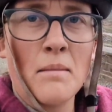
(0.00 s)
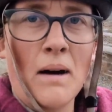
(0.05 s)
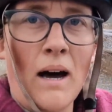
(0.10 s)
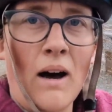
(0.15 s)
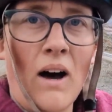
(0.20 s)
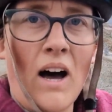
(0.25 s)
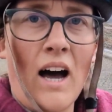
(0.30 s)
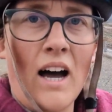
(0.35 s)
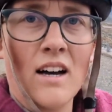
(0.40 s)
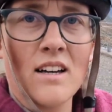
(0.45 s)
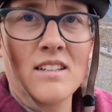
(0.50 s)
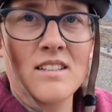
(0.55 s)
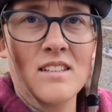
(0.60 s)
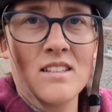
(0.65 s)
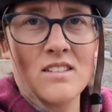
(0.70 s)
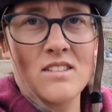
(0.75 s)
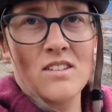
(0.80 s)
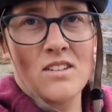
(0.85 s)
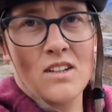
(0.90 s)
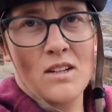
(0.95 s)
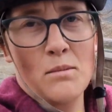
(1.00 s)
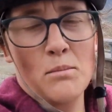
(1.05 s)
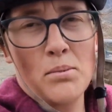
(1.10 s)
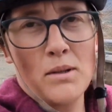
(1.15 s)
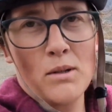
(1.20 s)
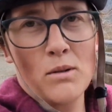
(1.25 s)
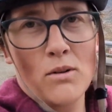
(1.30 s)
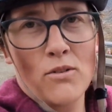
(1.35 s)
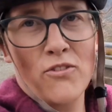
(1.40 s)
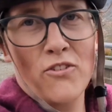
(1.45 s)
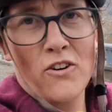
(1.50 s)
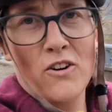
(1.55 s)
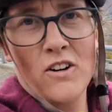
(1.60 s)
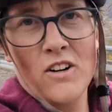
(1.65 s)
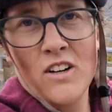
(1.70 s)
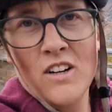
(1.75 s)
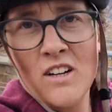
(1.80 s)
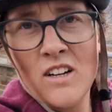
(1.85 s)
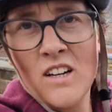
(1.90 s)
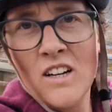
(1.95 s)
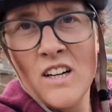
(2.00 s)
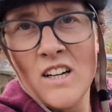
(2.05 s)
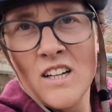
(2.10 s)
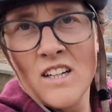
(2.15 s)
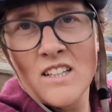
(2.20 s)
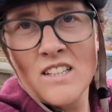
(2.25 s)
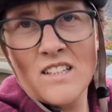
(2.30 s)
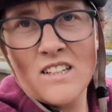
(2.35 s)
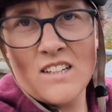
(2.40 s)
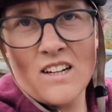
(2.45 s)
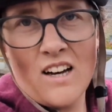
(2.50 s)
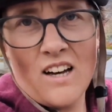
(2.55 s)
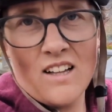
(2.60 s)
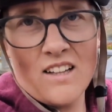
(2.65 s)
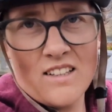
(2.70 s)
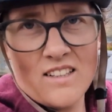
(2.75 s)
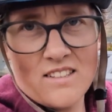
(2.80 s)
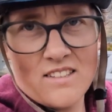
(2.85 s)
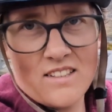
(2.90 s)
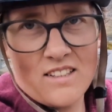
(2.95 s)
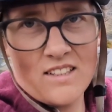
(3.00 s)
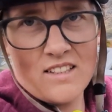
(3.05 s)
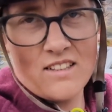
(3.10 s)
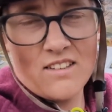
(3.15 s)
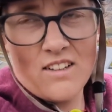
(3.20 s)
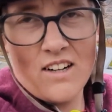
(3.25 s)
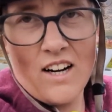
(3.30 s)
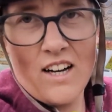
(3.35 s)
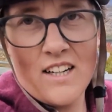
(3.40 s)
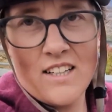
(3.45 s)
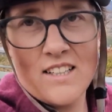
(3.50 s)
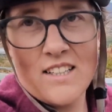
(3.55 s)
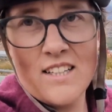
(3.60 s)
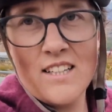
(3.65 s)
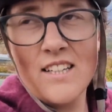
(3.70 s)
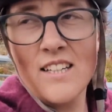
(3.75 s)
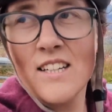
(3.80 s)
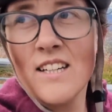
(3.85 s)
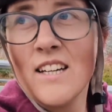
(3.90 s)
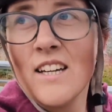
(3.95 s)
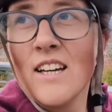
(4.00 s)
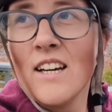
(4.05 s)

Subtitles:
Mount Eielson's looking beautiful. Denali's looking great.